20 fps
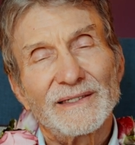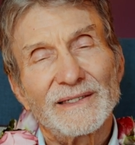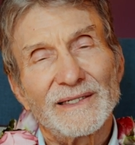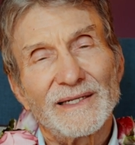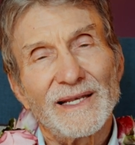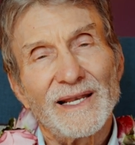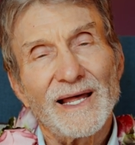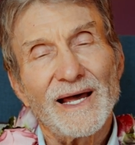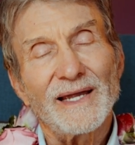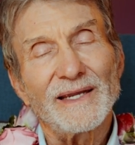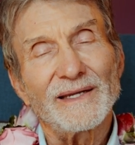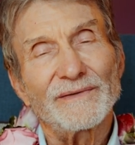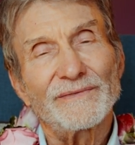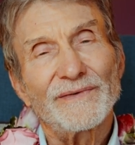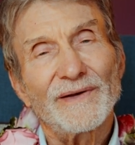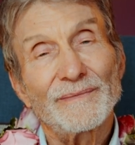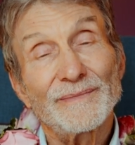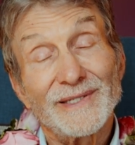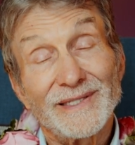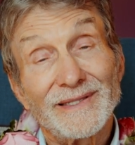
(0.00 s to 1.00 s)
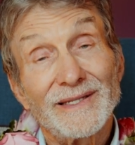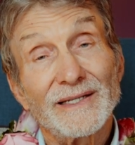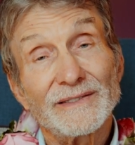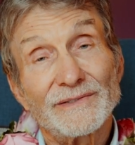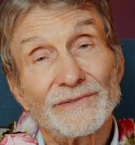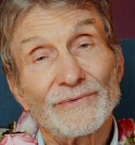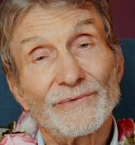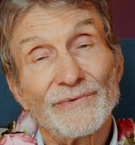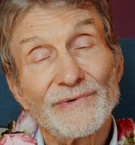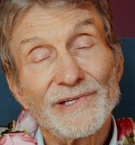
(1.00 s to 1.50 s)
life. I mean,
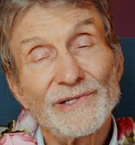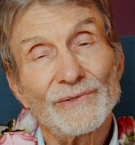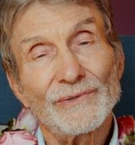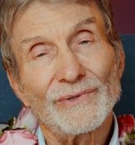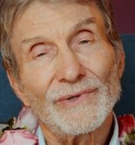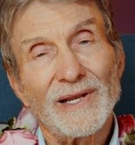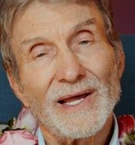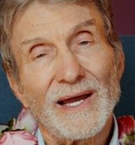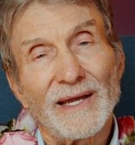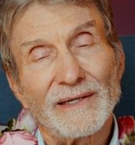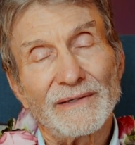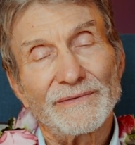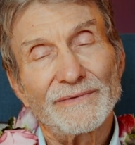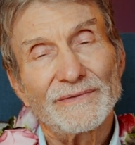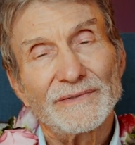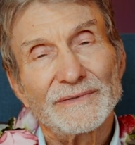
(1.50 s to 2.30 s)
that's real life.